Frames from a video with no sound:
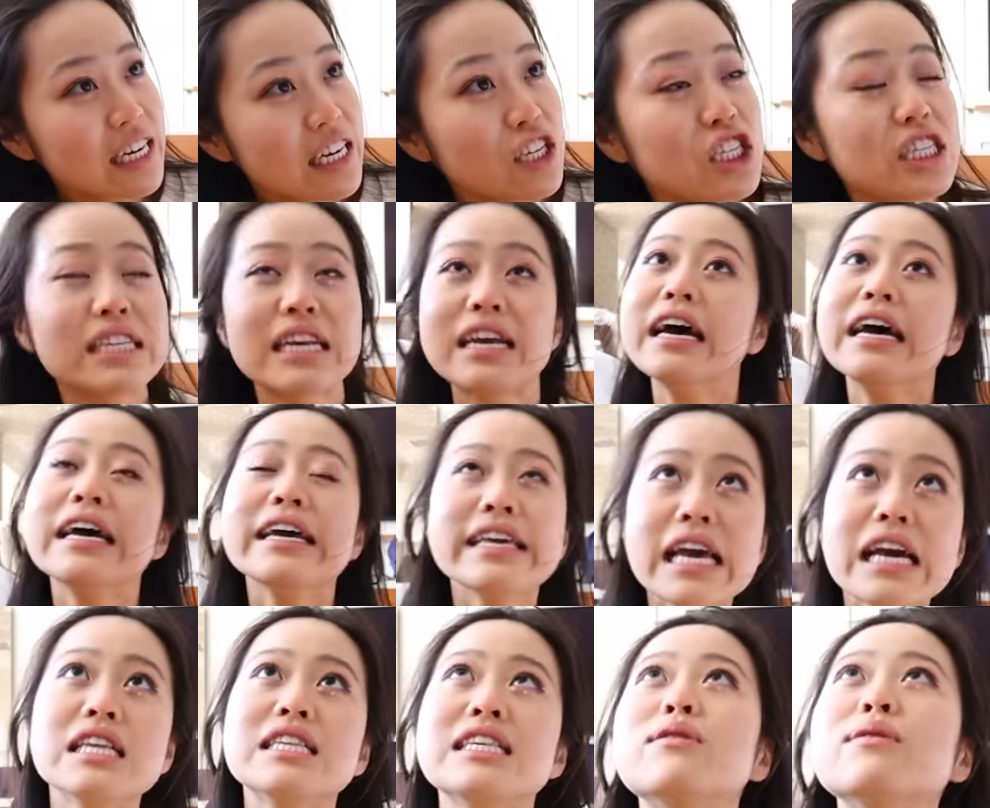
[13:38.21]
And she's like, yeah,
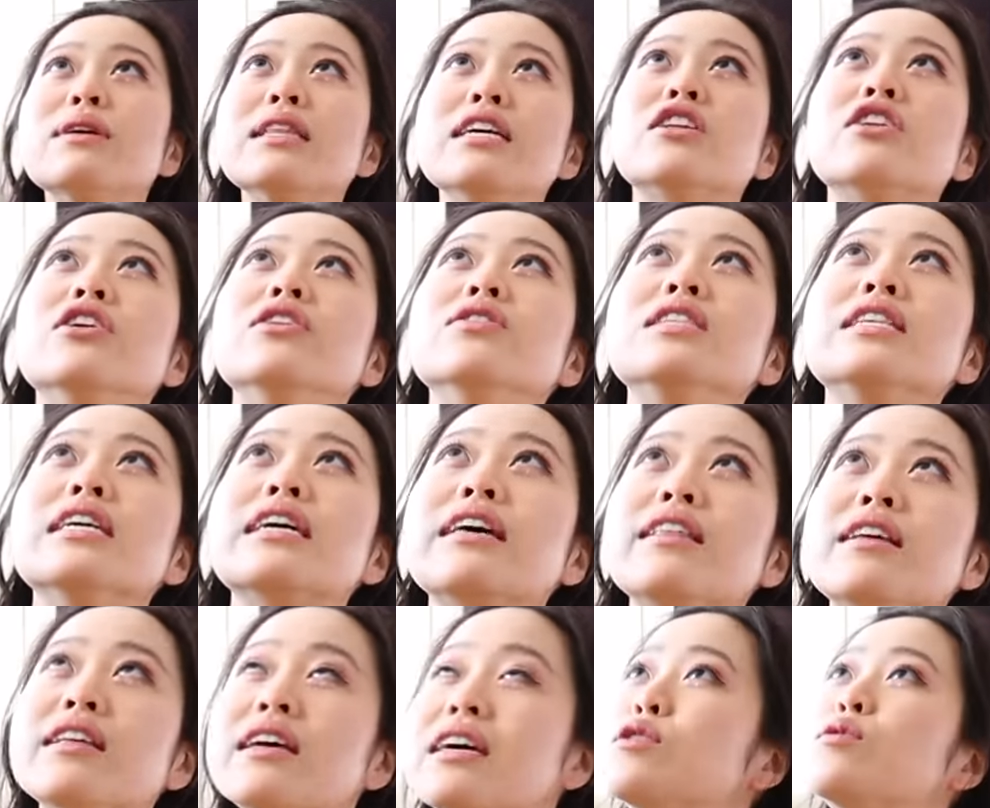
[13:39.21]
it's like really close. Like I
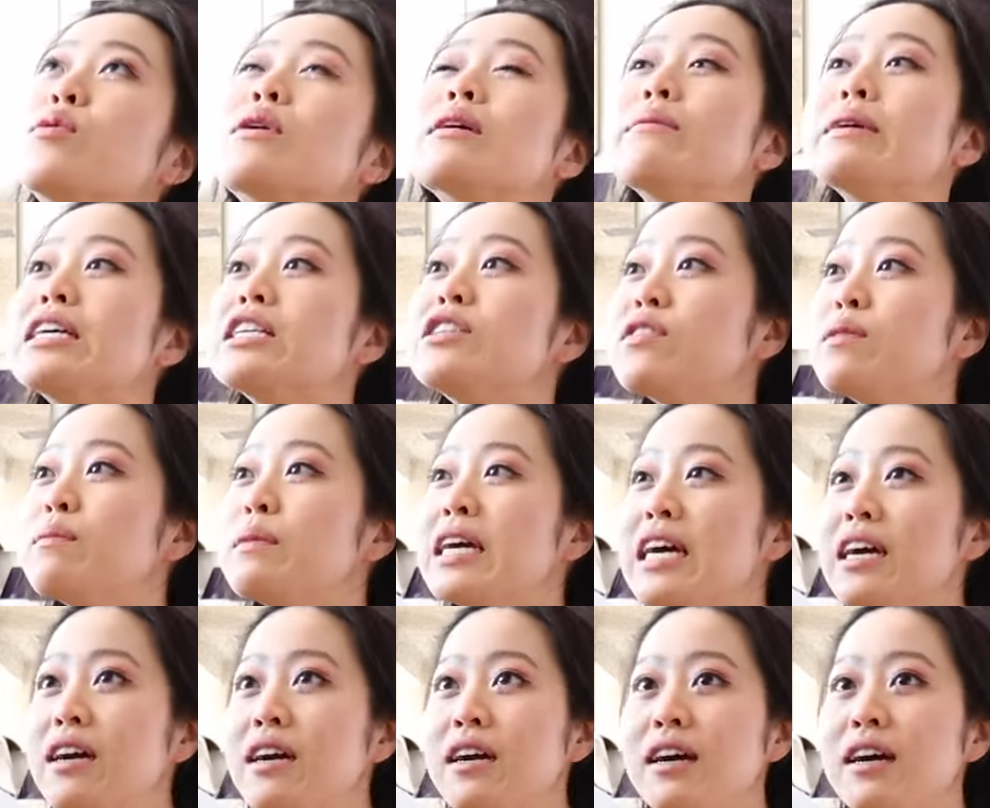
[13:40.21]
think like twenty minutes from here.